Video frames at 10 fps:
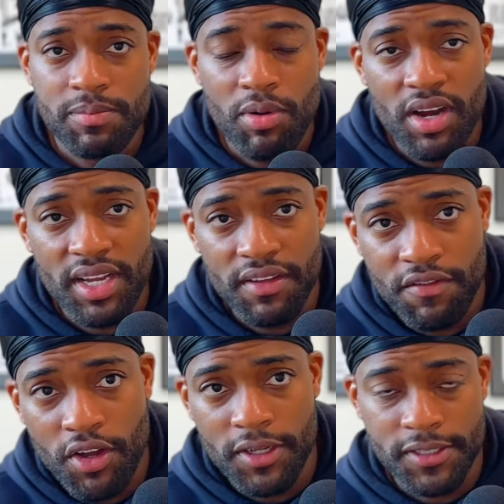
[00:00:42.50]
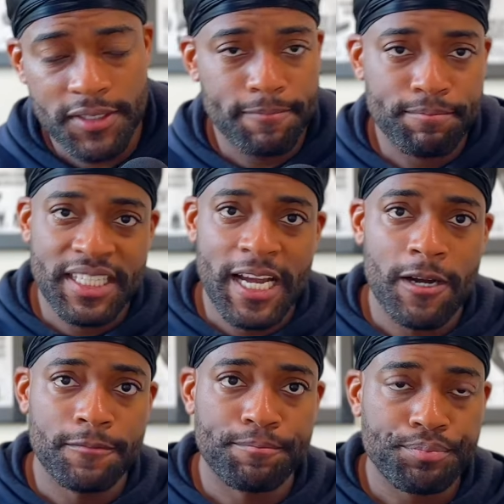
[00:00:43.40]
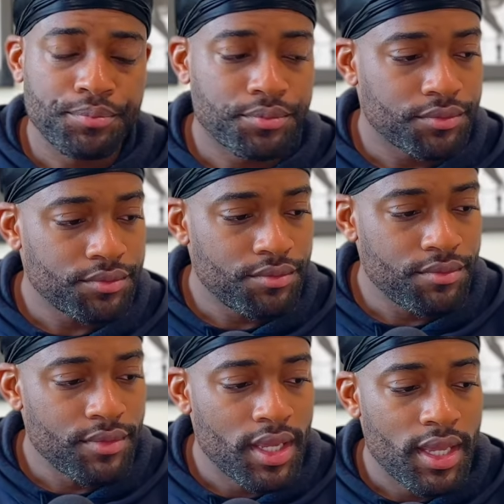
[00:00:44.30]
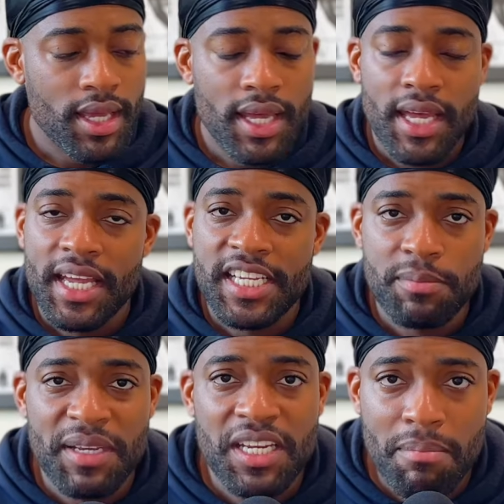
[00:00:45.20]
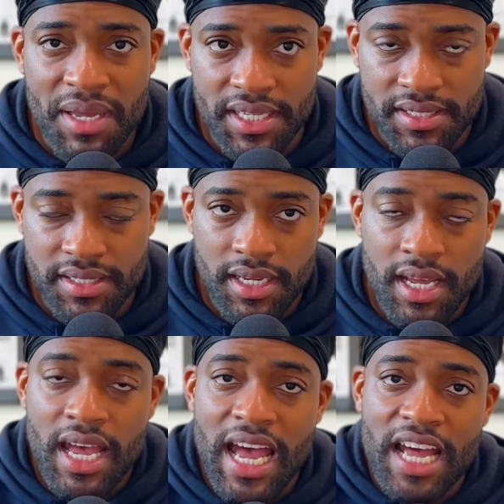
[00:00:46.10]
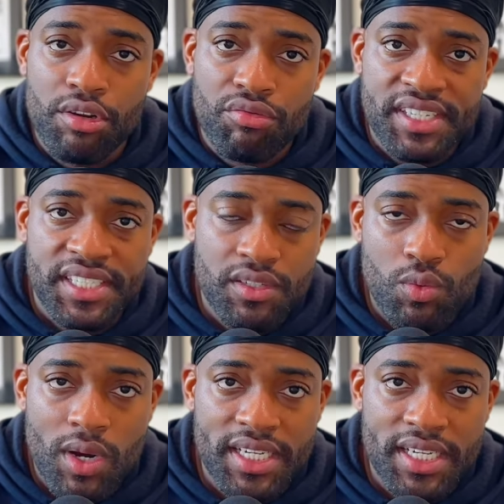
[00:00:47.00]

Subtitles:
Partey first. Now, he's been a miss. And the reason why